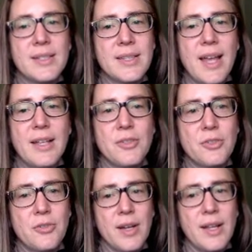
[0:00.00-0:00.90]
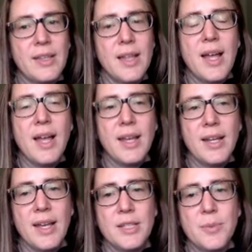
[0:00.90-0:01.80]
that strand line
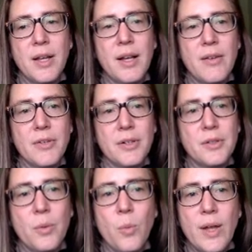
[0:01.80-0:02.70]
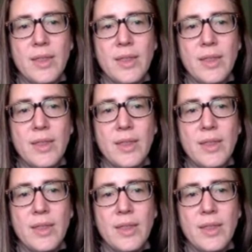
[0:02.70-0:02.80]
has been covered with